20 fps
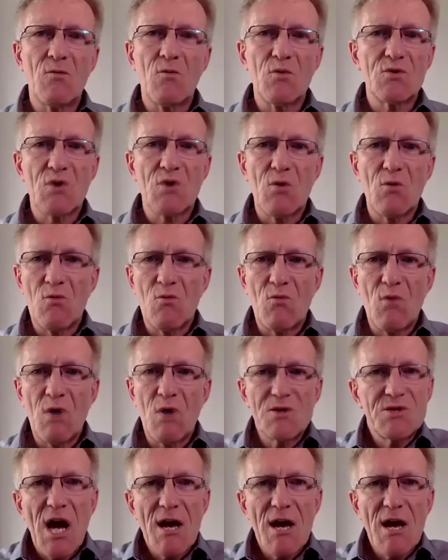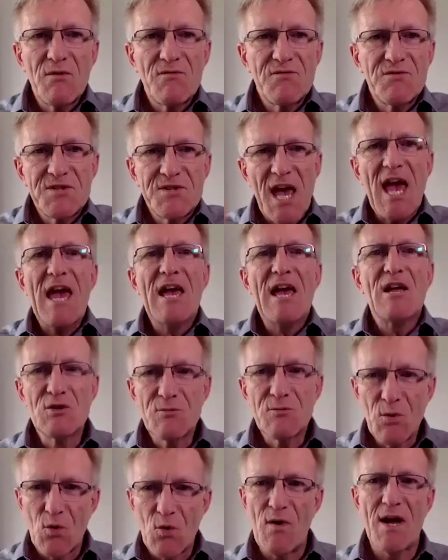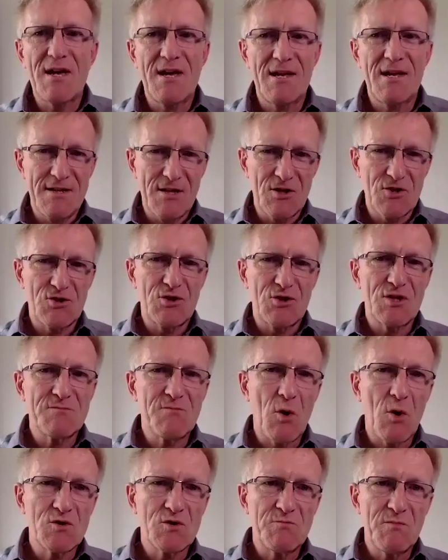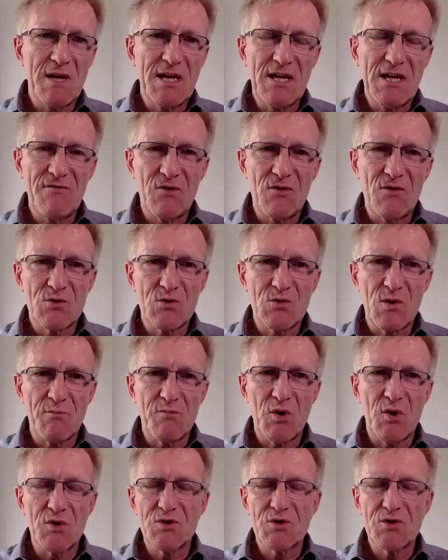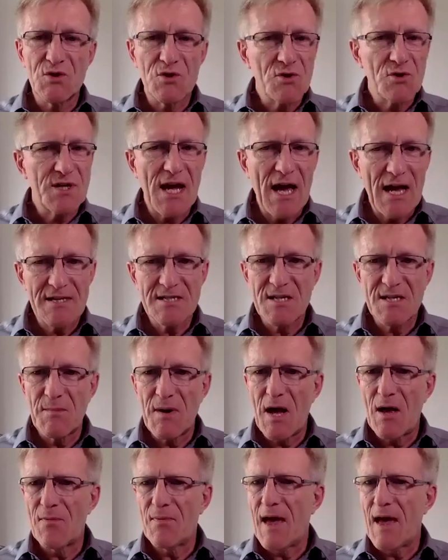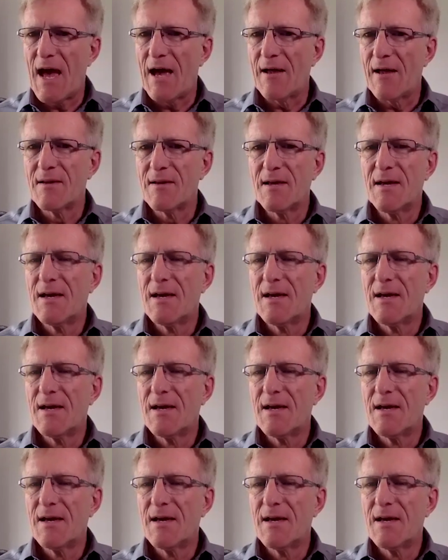So what type of tangible recognition is most meaningful to a person? You could ask about that.